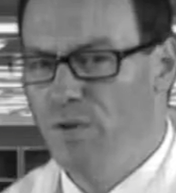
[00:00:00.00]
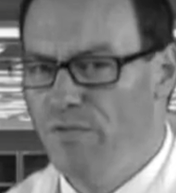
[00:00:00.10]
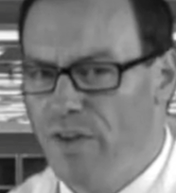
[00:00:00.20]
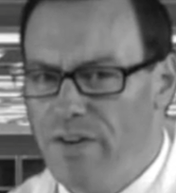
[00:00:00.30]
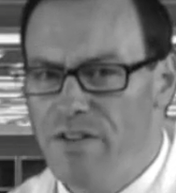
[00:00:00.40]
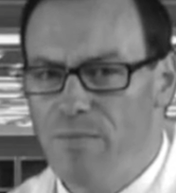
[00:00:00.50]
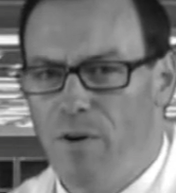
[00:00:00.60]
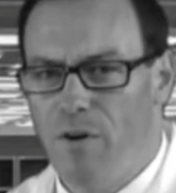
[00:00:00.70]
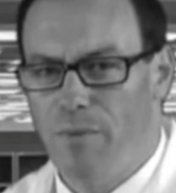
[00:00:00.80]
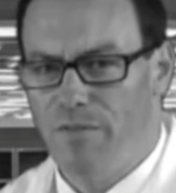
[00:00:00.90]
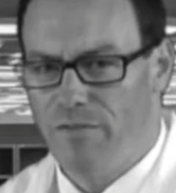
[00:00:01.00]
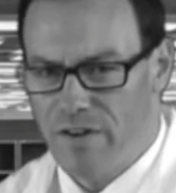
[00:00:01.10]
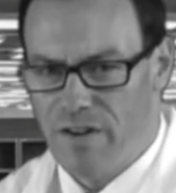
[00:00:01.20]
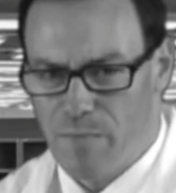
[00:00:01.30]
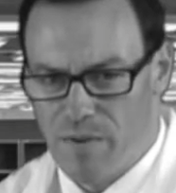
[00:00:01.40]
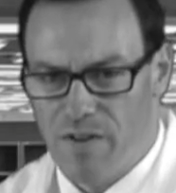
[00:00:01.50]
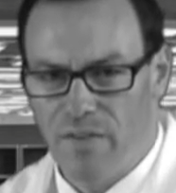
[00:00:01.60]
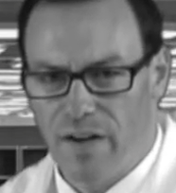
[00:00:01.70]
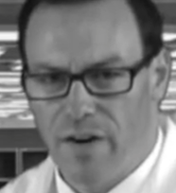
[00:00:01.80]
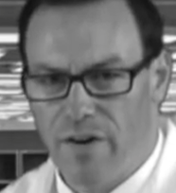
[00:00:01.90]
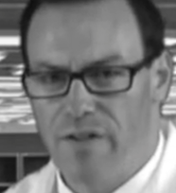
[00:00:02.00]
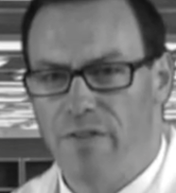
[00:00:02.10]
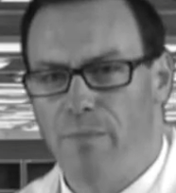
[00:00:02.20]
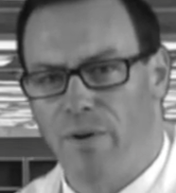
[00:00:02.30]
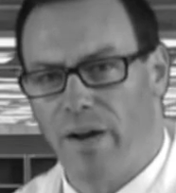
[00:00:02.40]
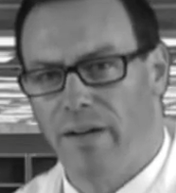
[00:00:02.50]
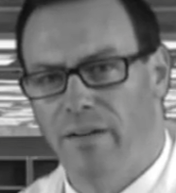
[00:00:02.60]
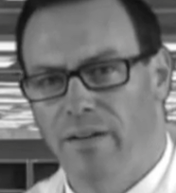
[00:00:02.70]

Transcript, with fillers: very small but very specific areas of the brain,